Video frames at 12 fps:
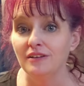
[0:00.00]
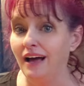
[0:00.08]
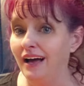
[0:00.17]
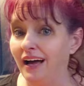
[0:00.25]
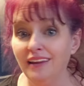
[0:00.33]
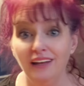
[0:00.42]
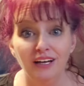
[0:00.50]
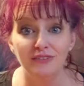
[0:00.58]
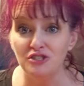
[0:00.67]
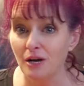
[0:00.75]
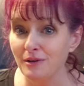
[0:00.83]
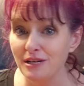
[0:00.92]
I love
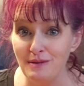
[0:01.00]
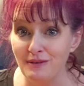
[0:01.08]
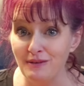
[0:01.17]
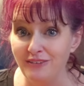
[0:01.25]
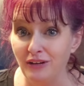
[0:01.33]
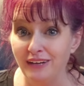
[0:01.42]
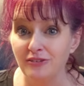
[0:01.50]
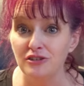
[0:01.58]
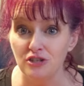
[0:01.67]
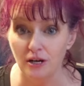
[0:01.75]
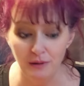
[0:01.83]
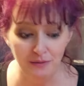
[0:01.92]
strawberry, it's my favorite flavor, the
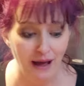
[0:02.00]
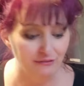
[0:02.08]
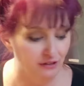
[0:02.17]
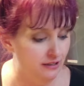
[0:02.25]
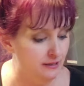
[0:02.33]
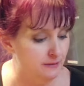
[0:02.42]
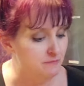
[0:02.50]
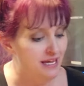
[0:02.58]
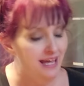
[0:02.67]
strawberry pie filling,